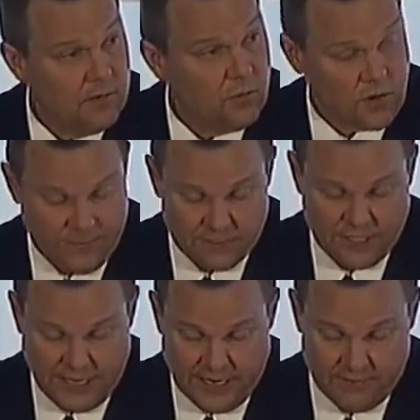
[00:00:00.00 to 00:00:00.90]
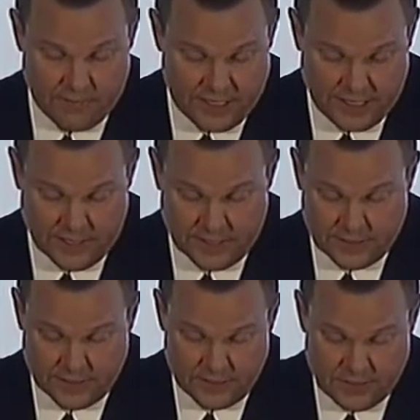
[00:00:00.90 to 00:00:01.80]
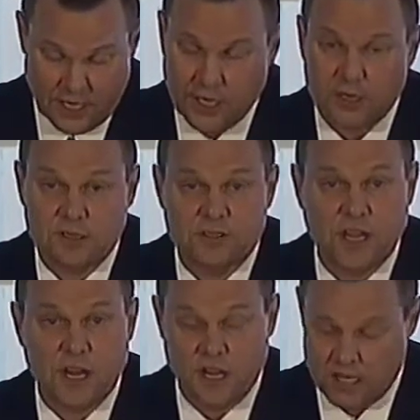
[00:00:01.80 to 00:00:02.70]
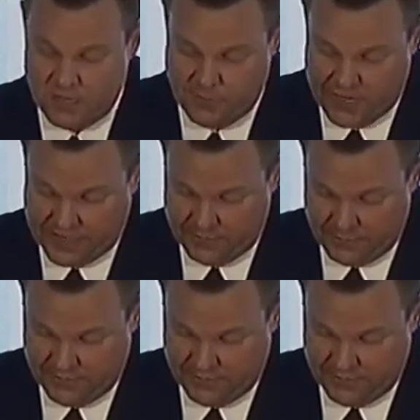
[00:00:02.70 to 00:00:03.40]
we're able to have my daughter and son-in-law come back and be